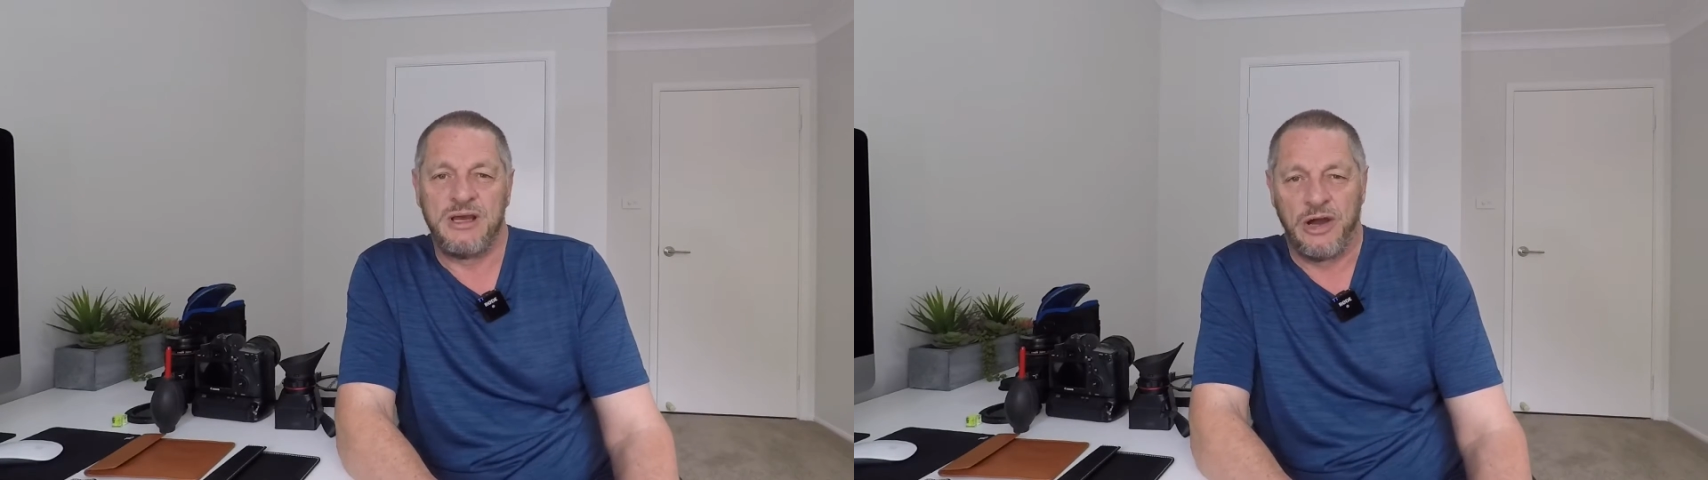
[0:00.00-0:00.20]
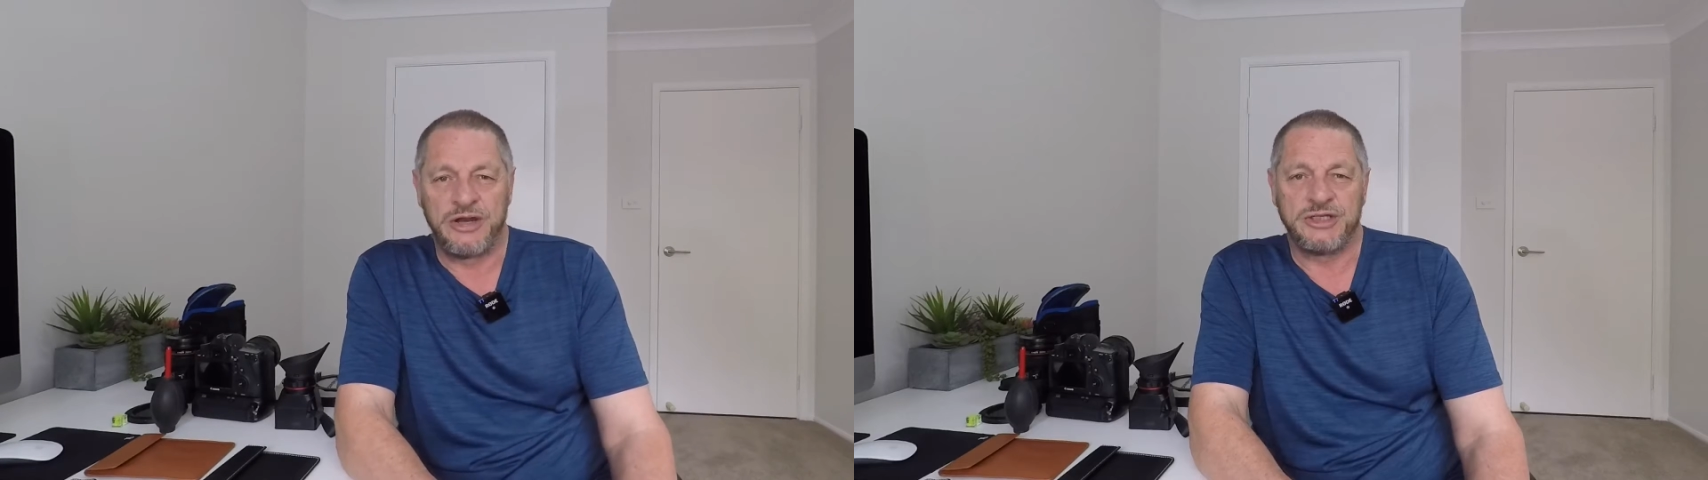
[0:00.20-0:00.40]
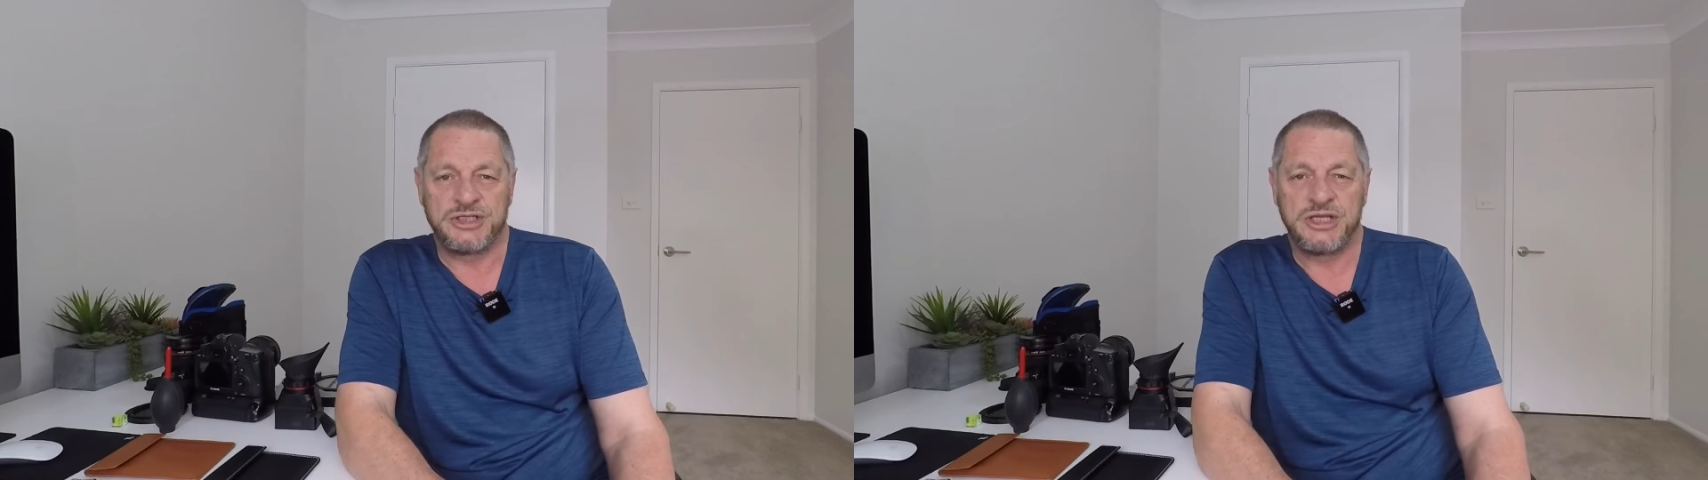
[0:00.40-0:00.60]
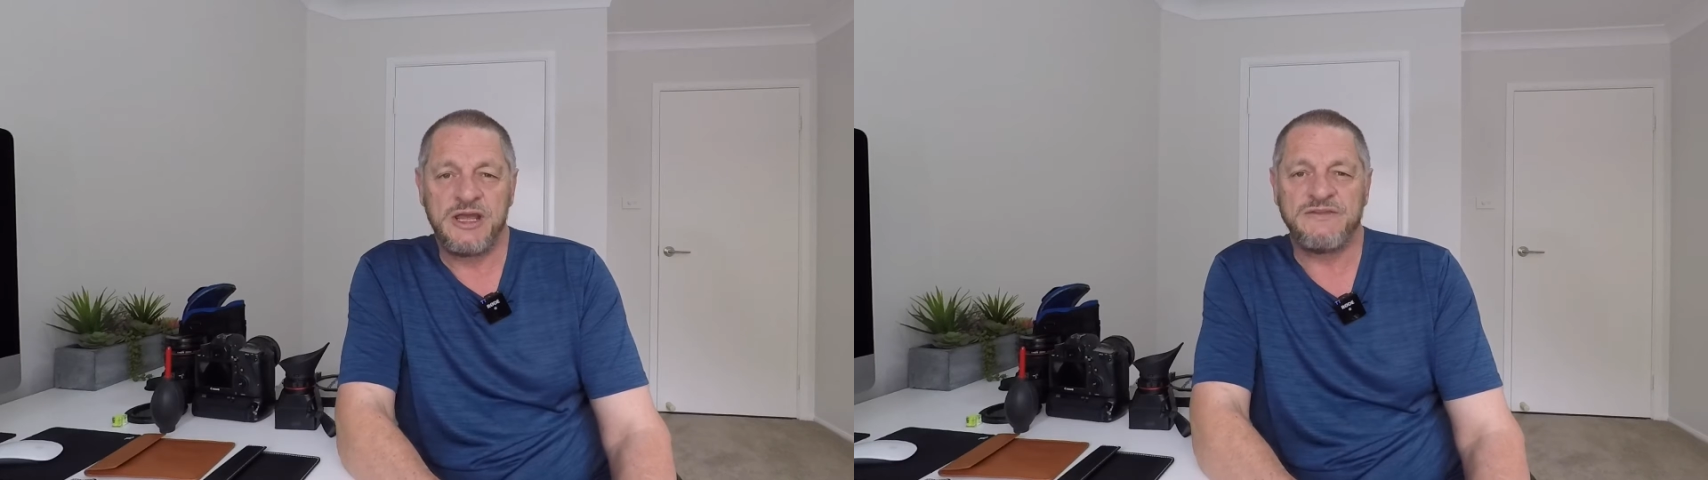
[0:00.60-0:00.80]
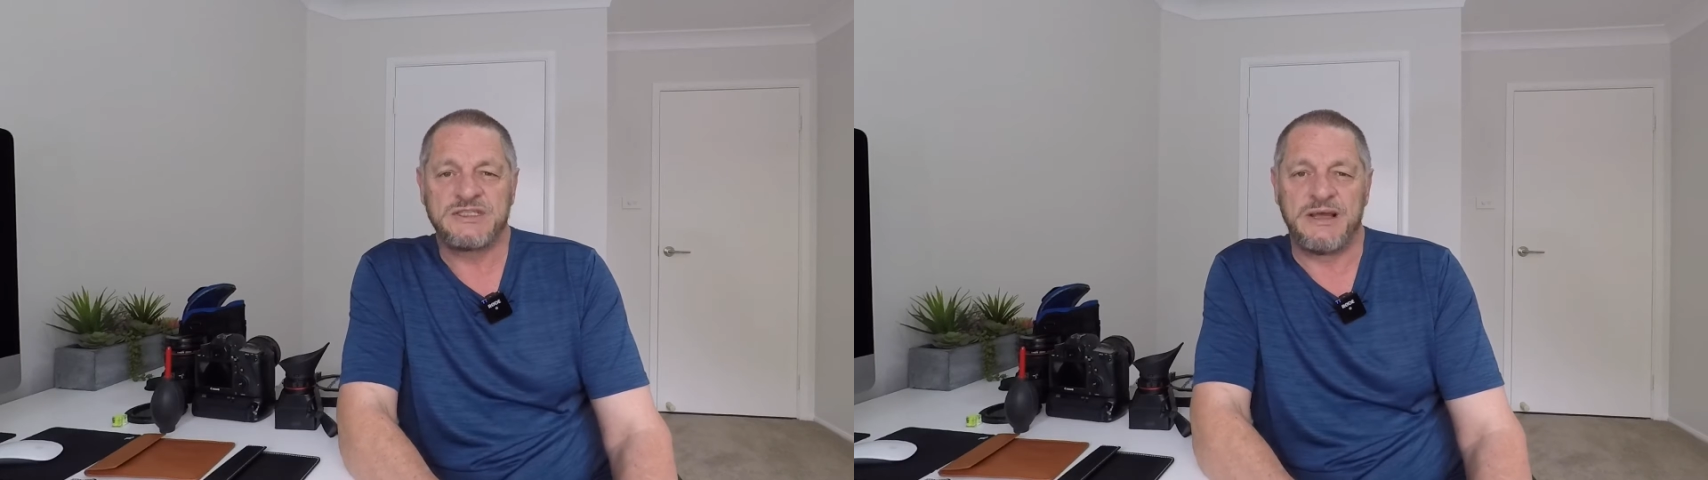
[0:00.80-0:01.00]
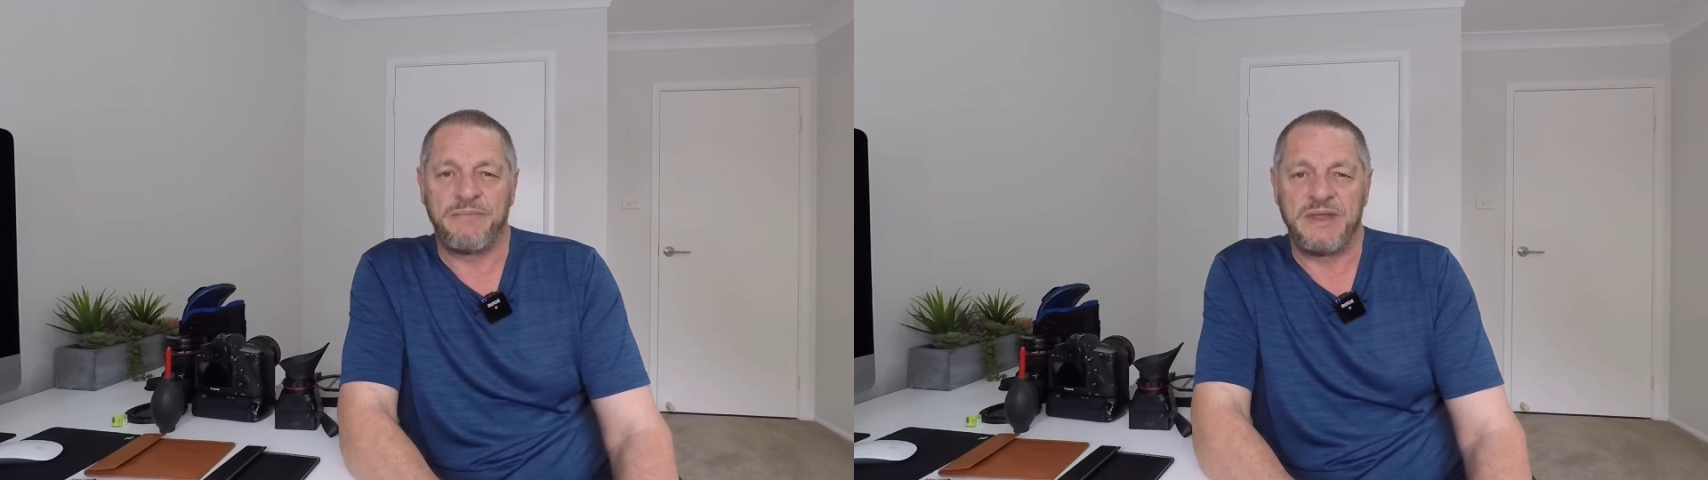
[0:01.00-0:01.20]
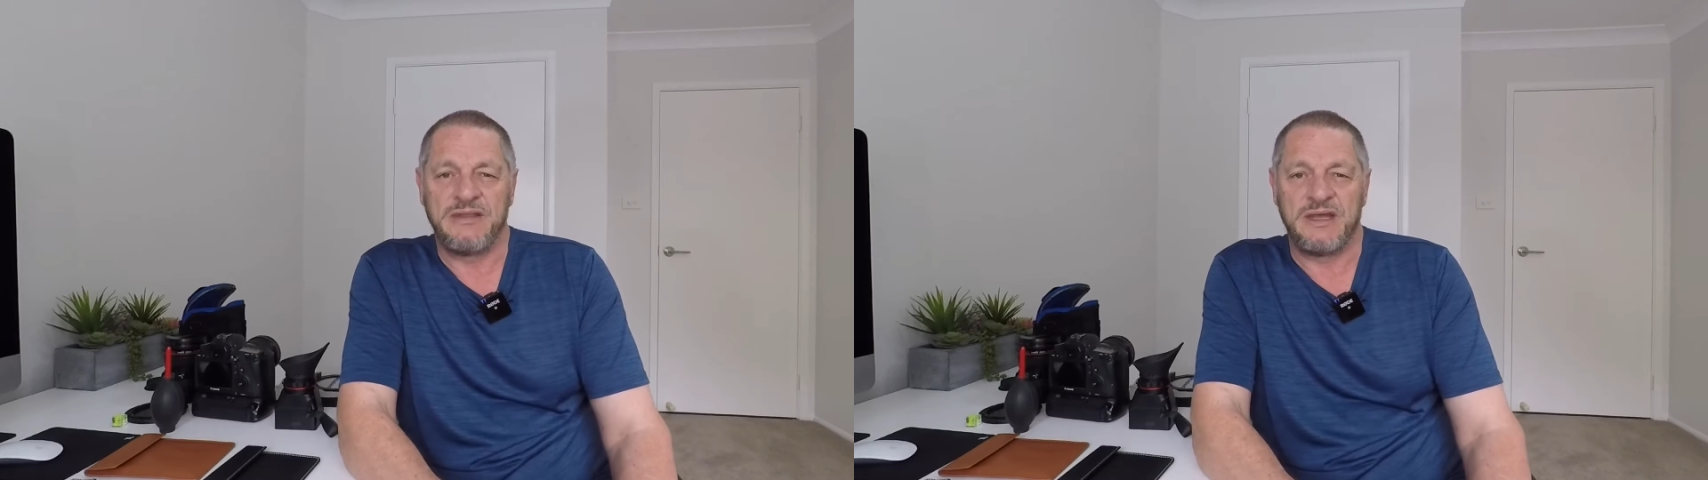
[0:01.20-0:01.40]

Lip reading: I'd achieved something